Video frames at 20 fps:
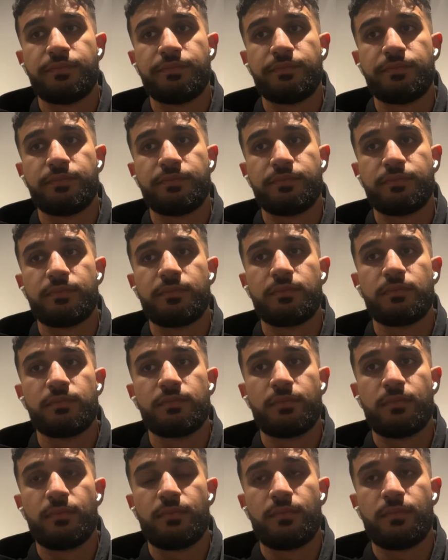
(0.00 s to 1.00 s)

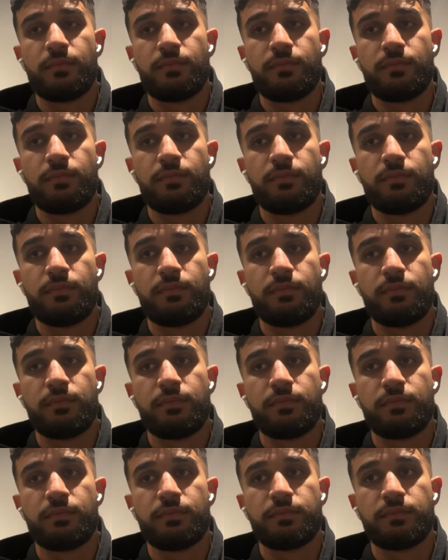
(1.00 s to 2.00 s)

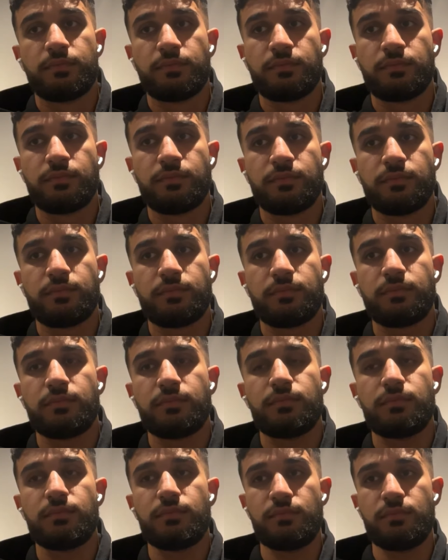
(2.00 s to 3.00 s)

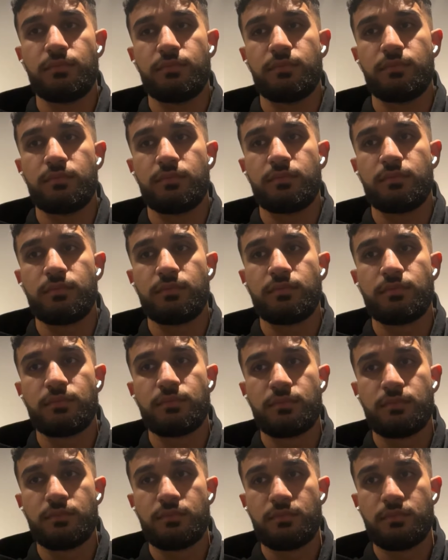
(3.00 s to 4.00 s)

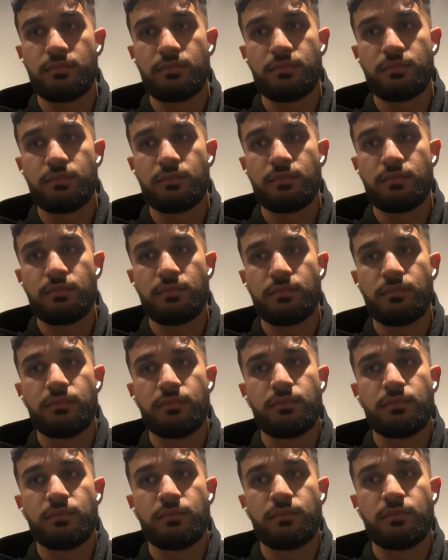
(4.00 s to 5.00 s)

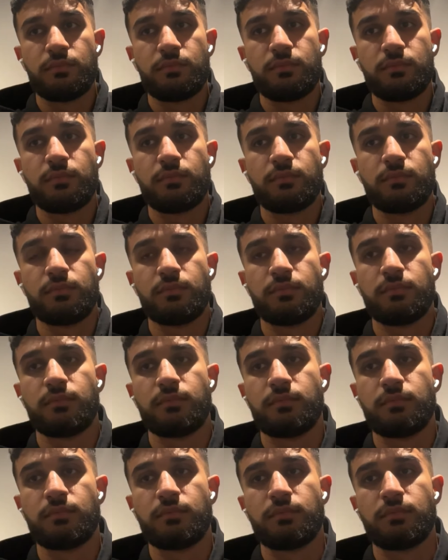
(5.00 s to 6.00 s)

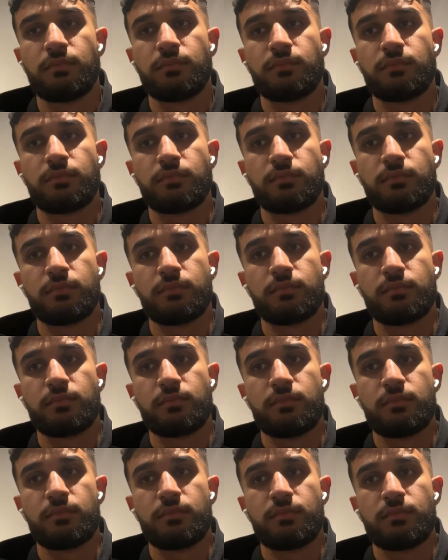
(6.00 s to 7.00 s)

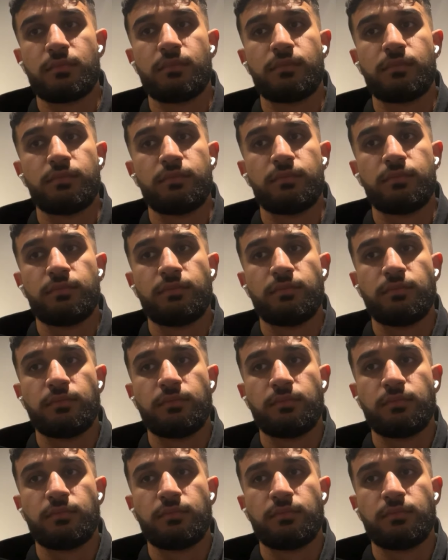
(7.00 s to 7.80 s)
[no speech]